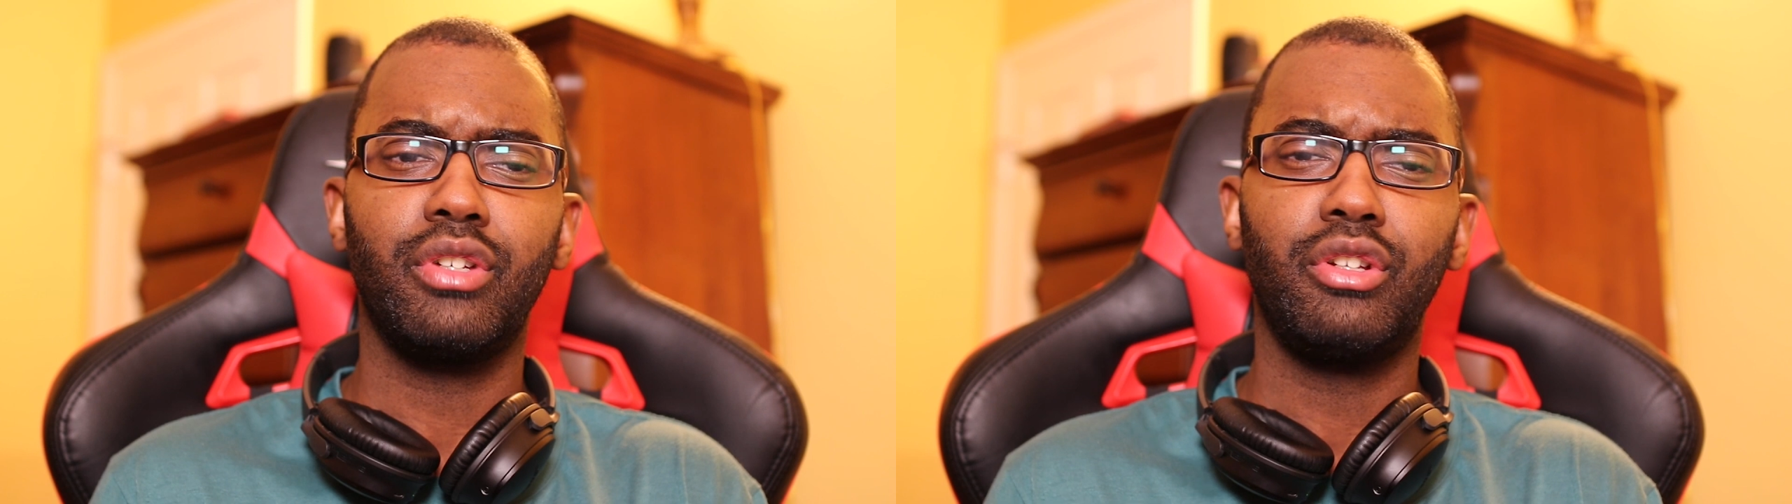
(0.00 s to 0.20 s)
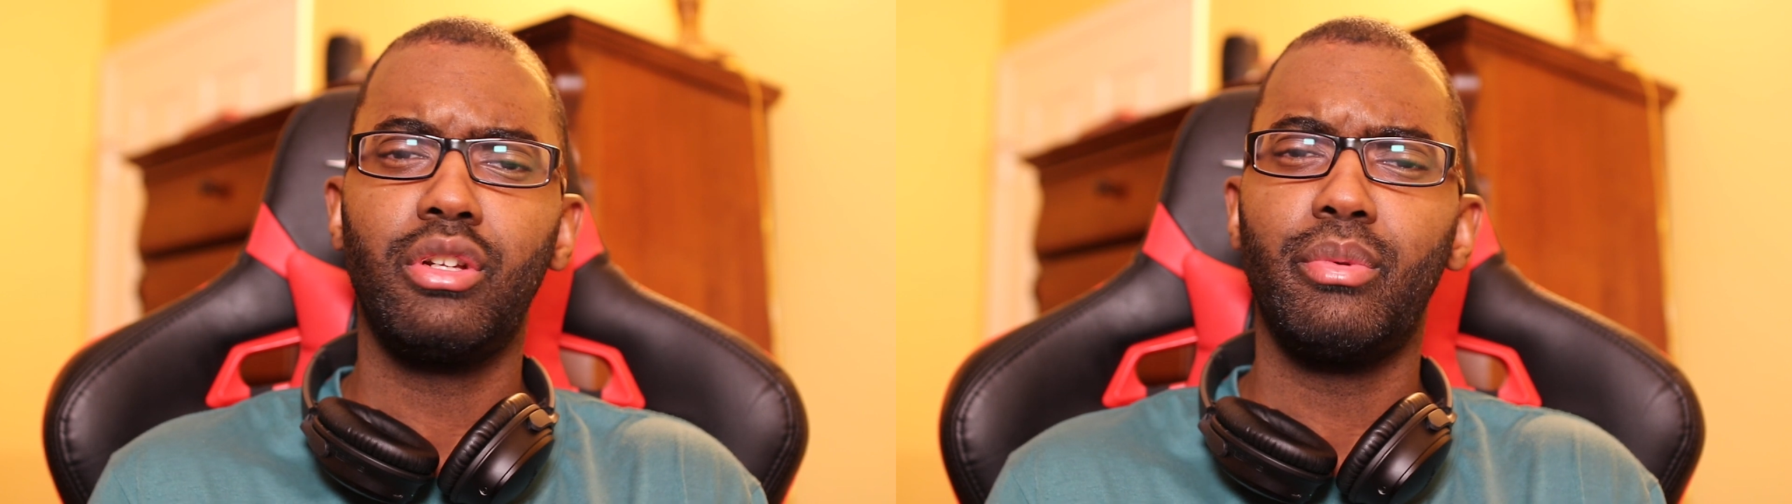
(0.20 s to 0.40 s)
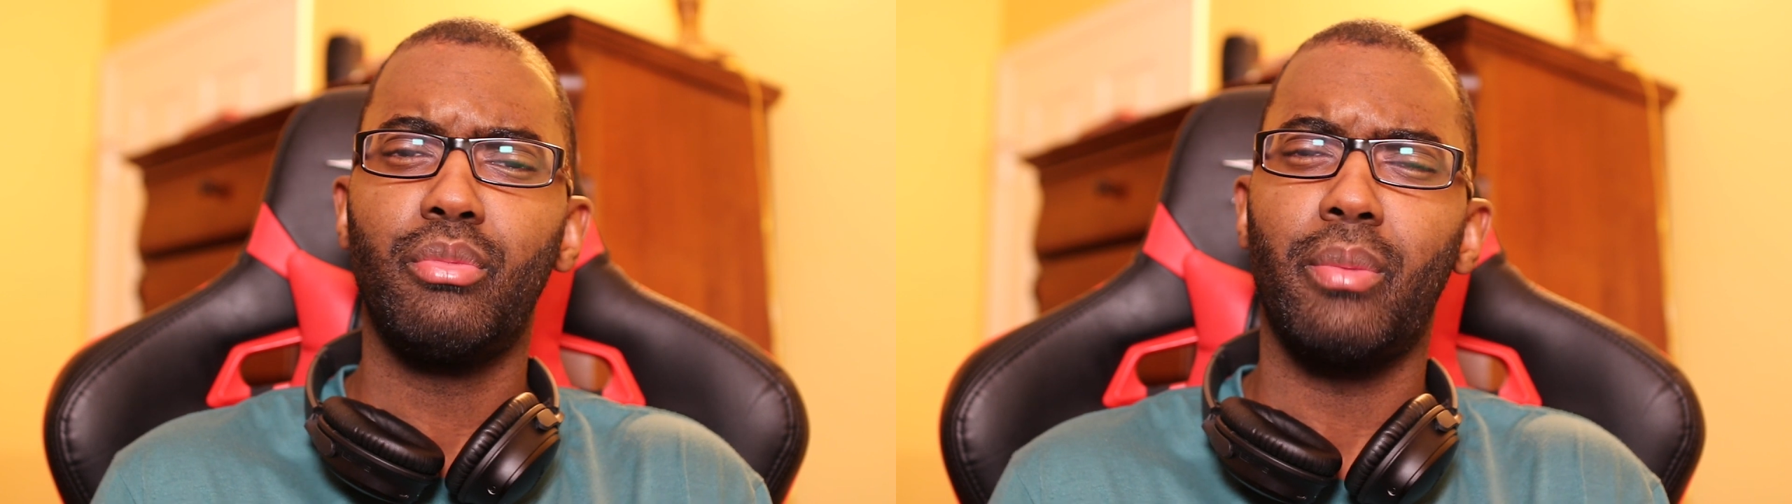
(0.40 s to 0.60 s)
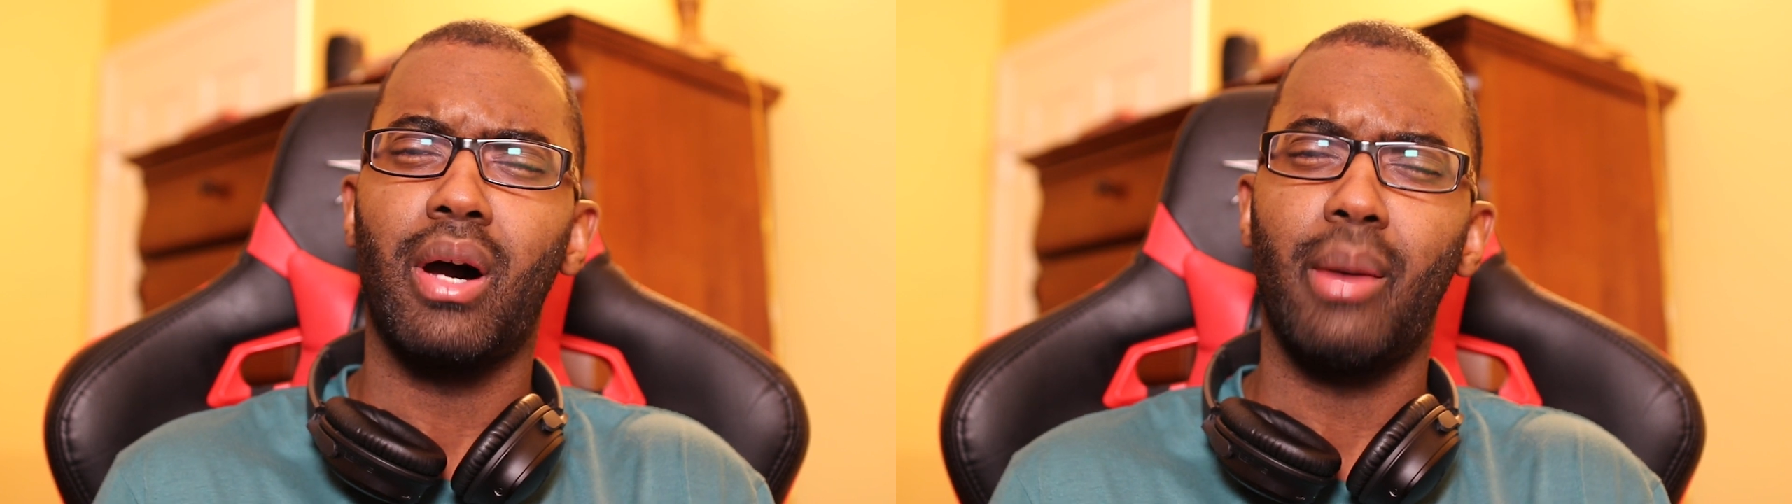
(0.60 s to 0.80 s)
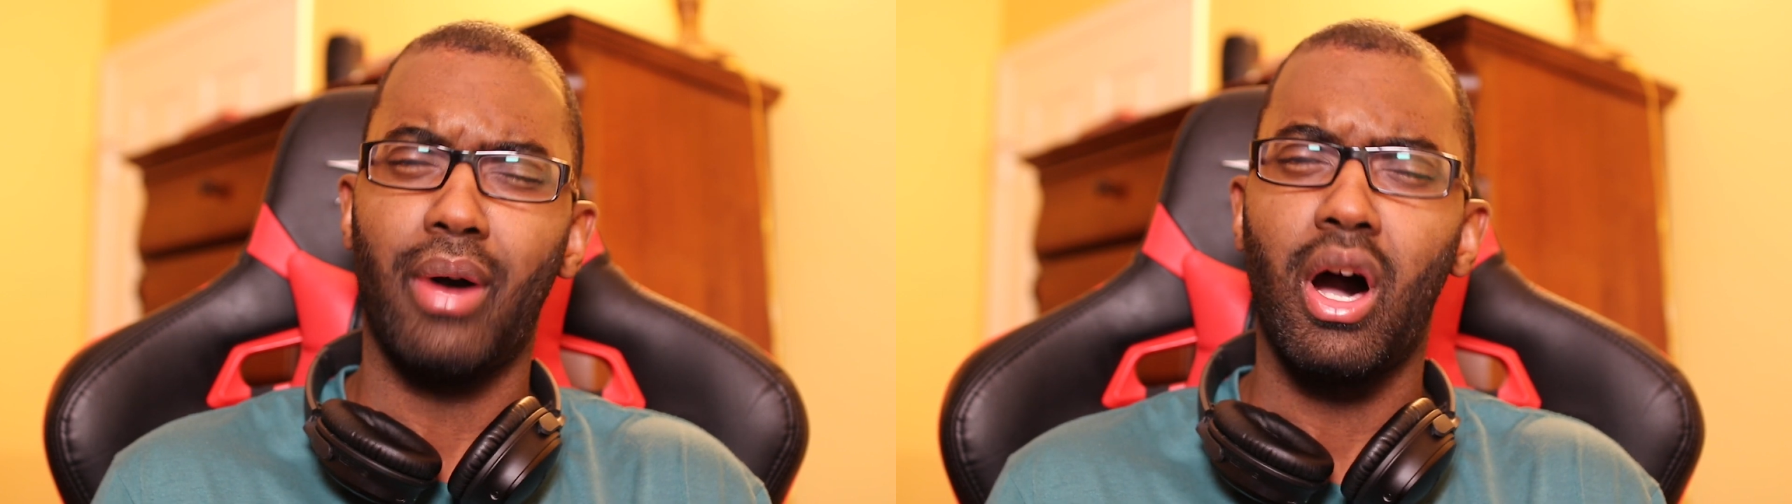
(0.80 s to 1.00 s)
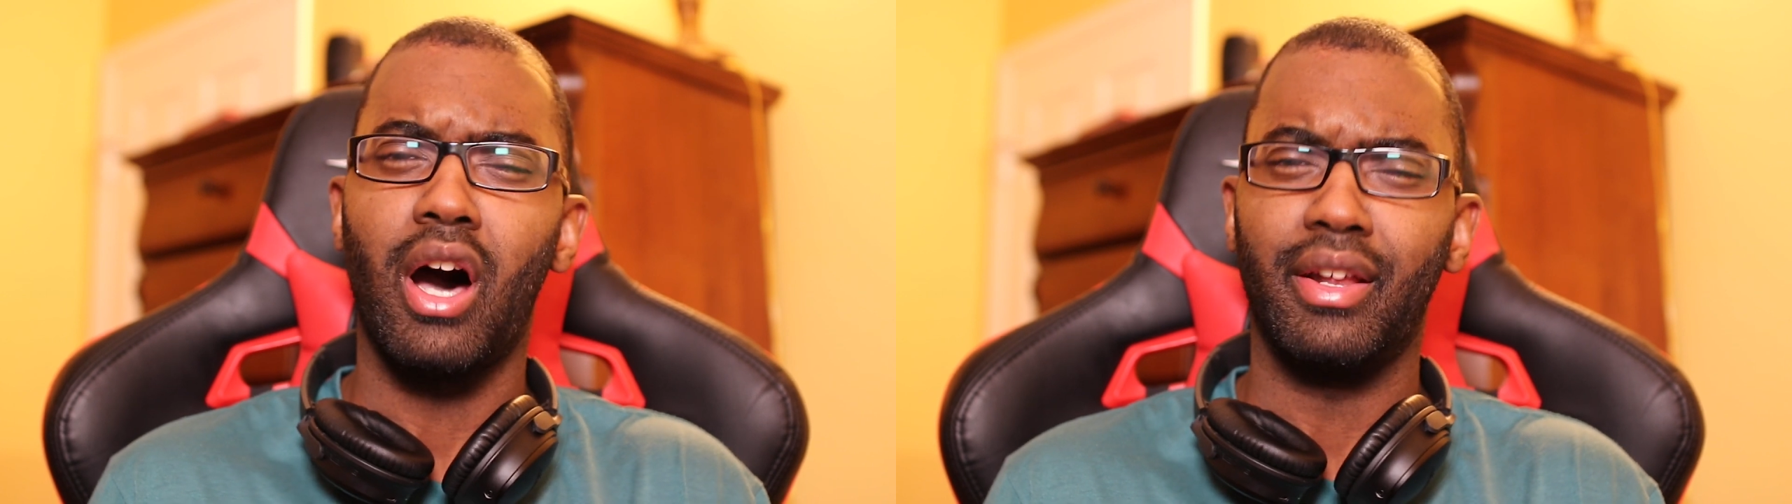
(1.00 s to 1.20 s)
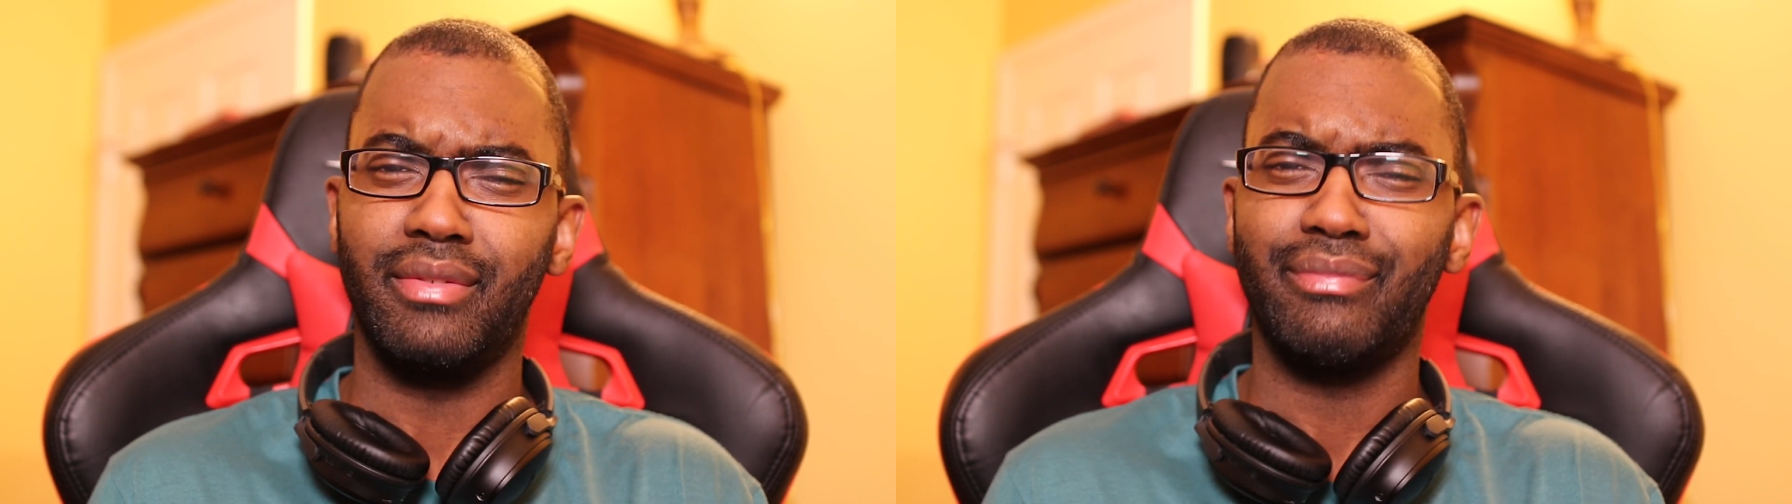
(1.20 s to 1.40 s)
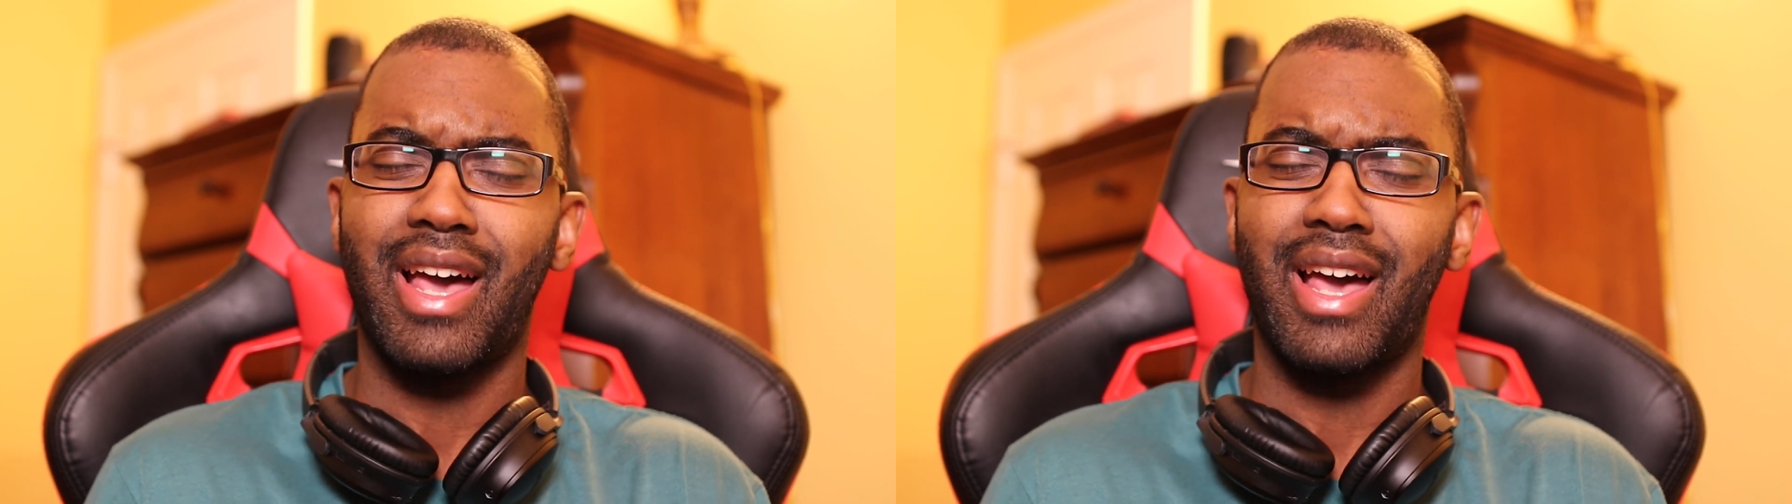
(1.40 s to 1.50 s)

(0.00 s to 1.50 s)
want to know a little bit more about Han.